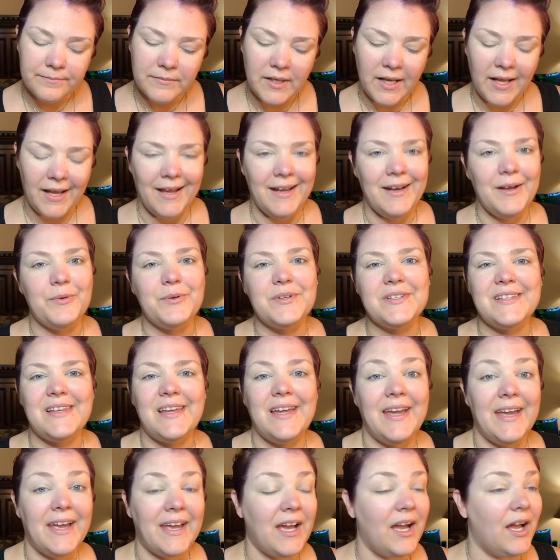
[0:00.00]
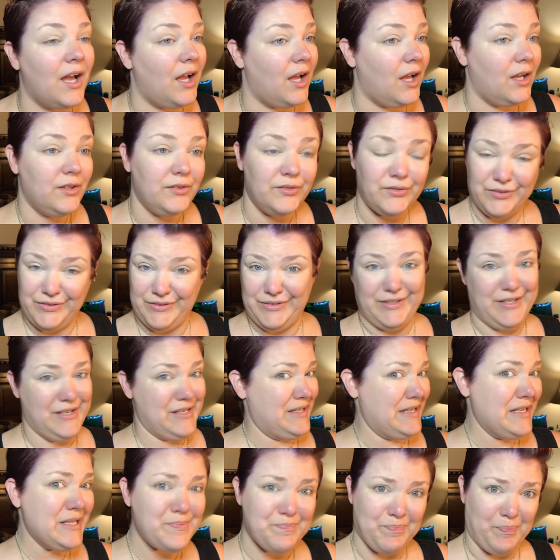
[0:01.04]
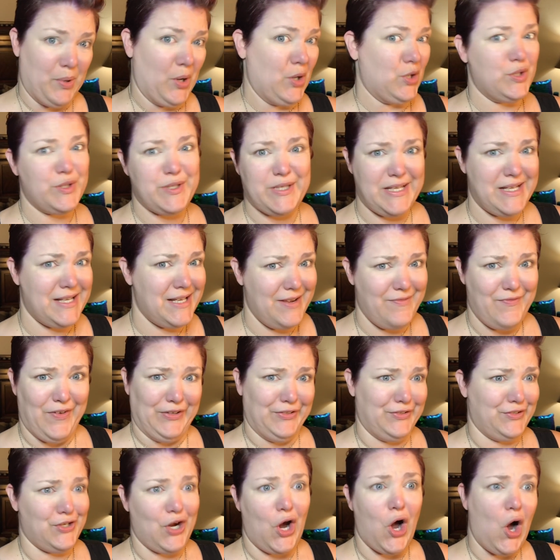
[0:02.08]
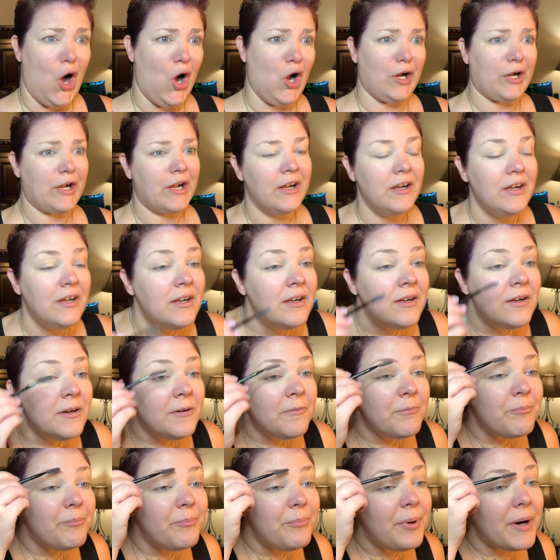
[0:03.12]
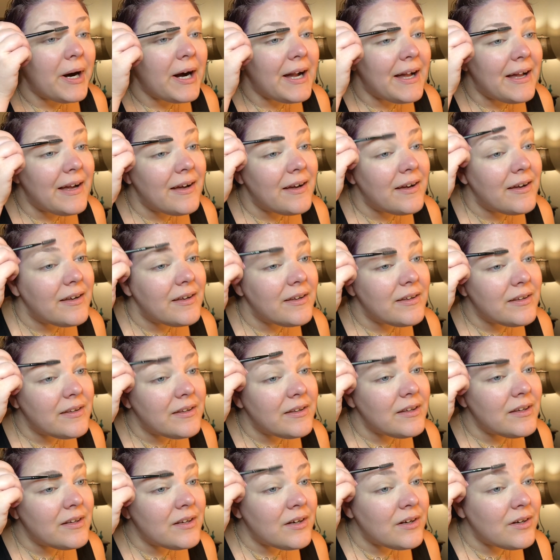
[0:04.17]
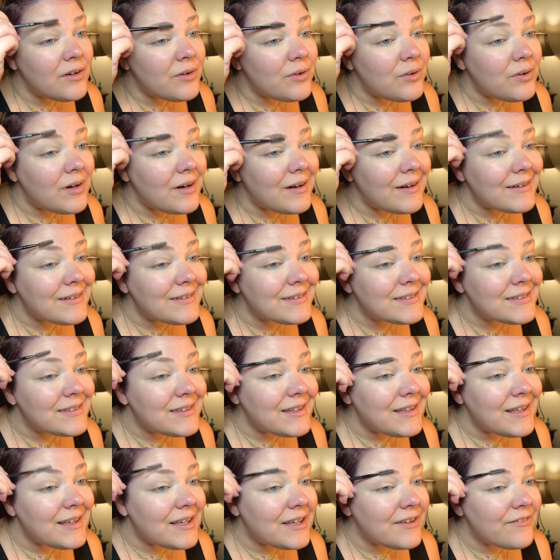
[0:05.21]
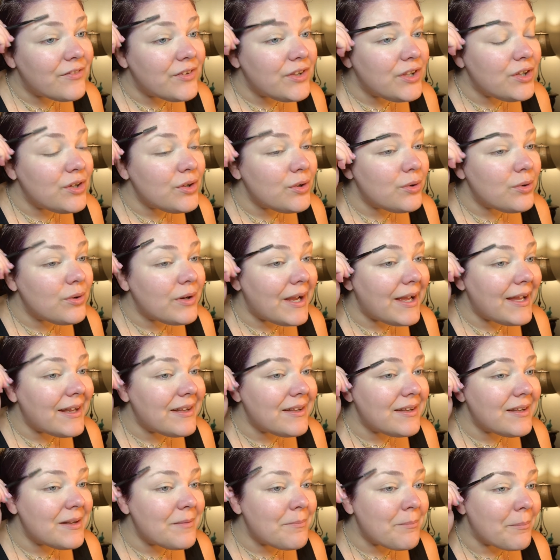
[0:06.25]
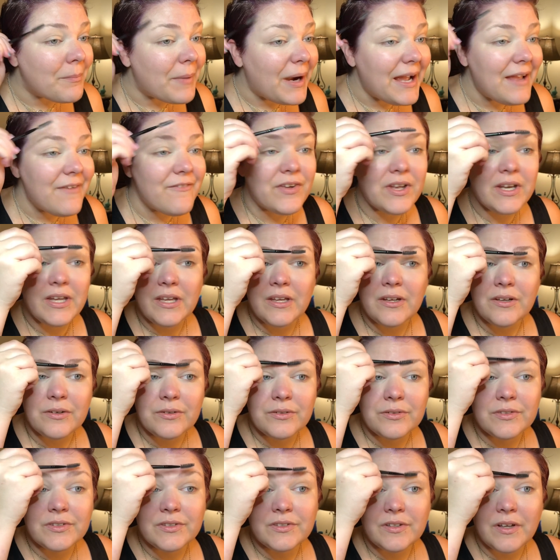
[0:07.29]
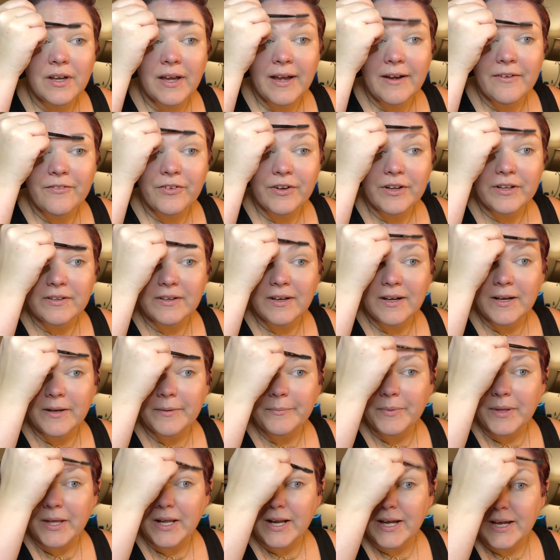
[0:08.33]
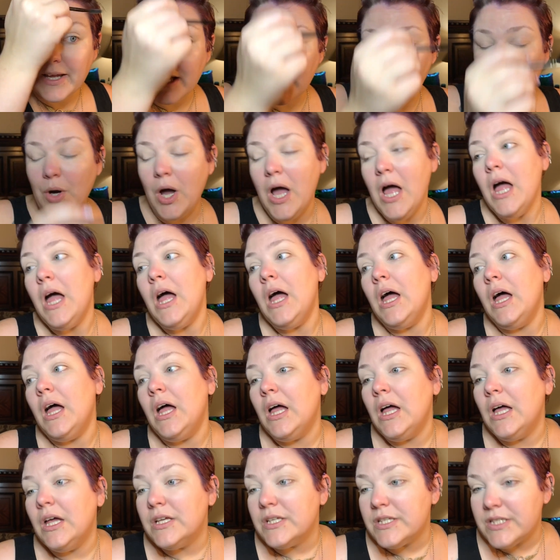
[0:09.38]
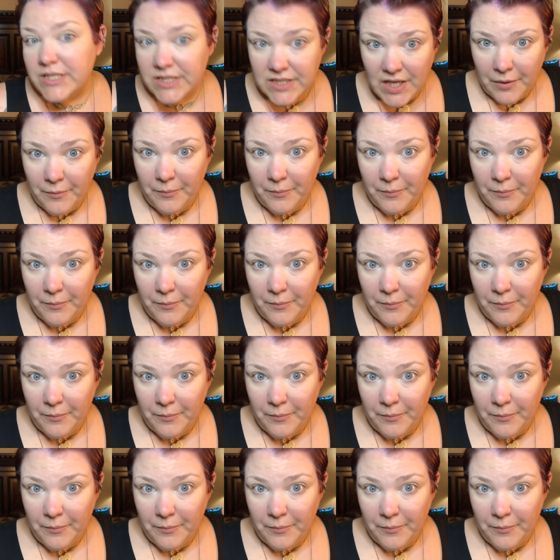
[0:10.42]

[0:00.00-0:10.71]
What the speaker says: and it was like, does this person even talk? But you know, honestly, if you edited my videos to every time that I go so,